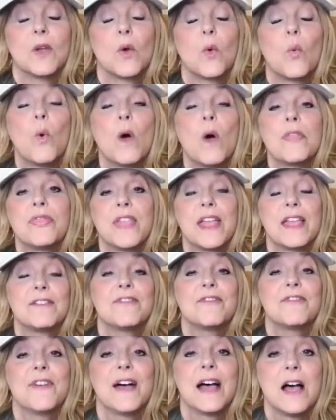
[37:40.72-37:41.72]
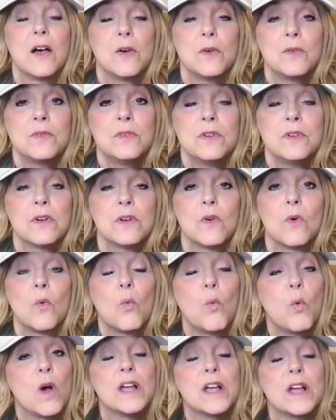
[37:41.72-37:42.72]
What they found
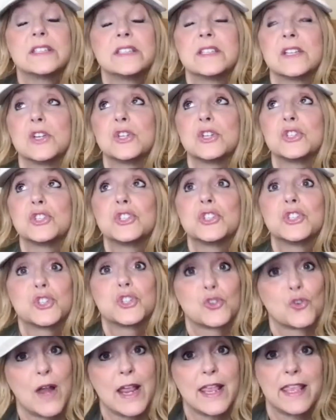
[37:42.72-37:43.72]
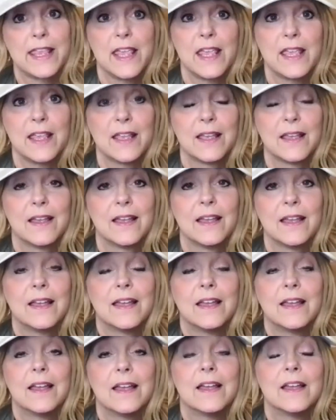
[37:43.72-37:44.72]
was striking.
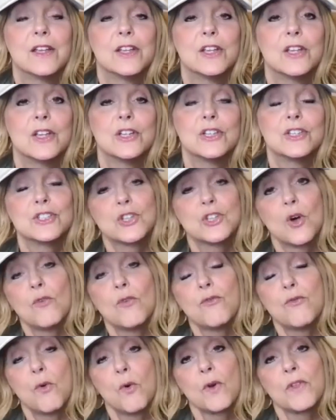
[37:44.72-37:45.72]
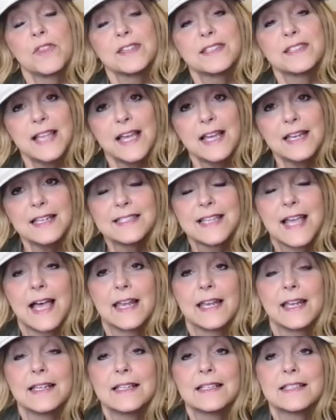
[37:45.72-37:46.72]
So for the sex
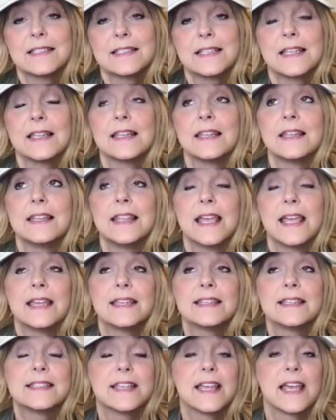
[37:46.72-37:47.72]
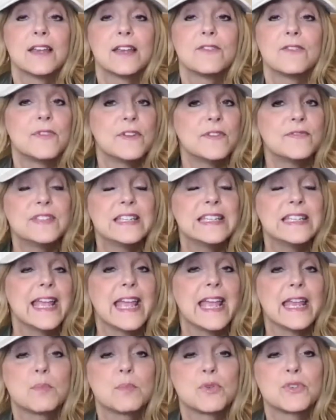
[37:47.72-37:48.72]
addicts, they said
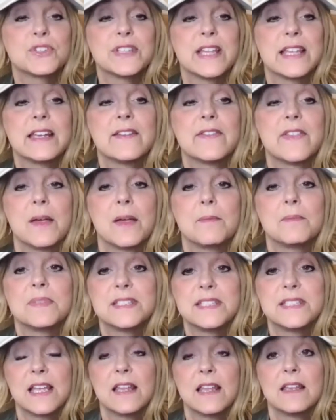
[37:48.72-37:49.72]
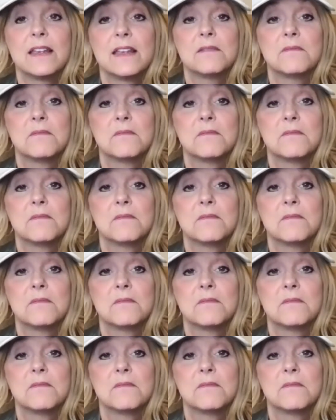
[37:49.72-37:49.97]
58% of them said